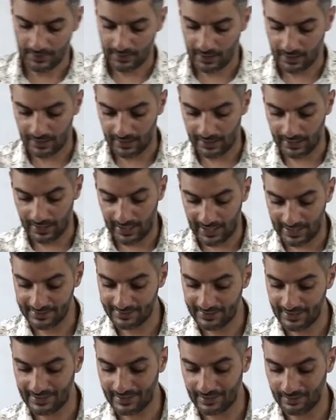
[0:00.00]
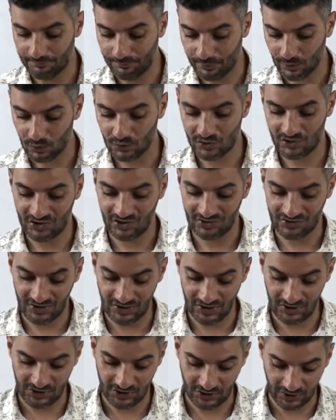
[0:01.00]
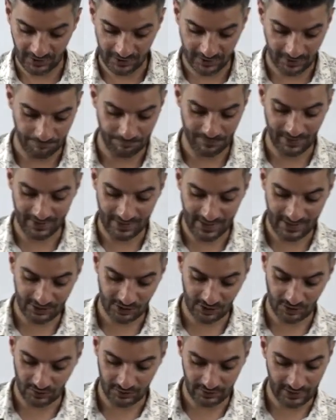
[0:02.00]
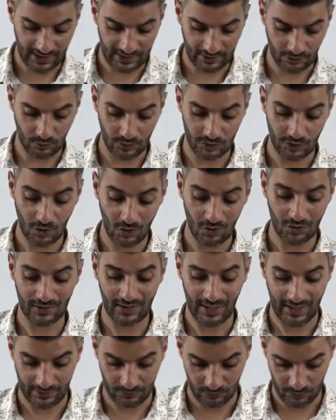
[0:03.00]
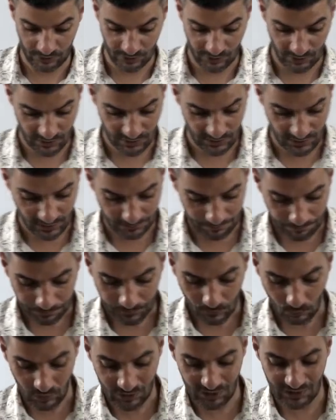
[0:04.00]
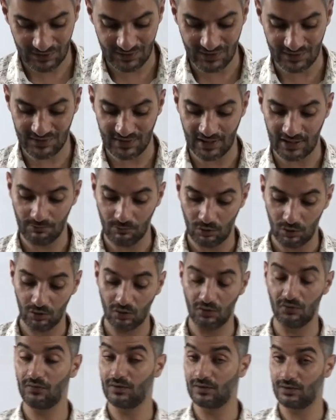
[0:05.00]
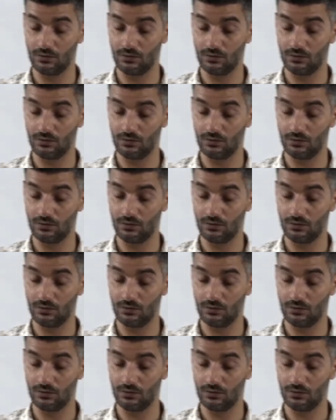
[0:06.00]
and their approach to teaching the national language or languages, which is the same all over the